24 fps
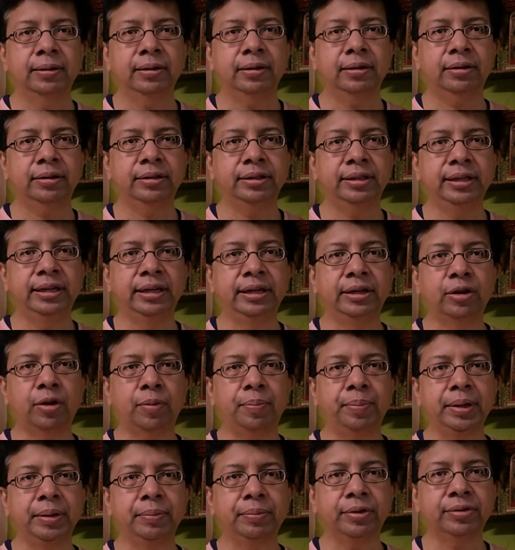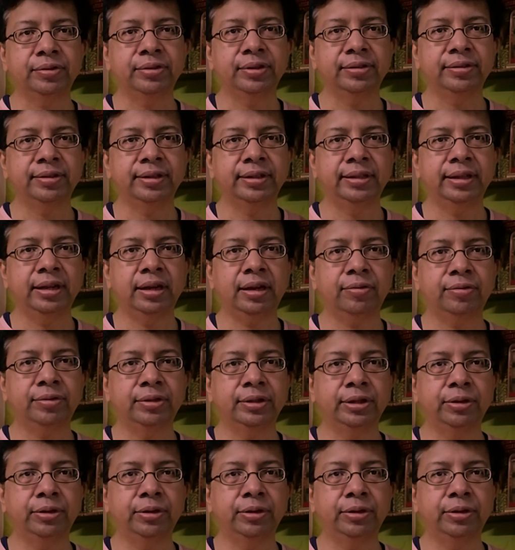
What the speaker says: the topping process. And then after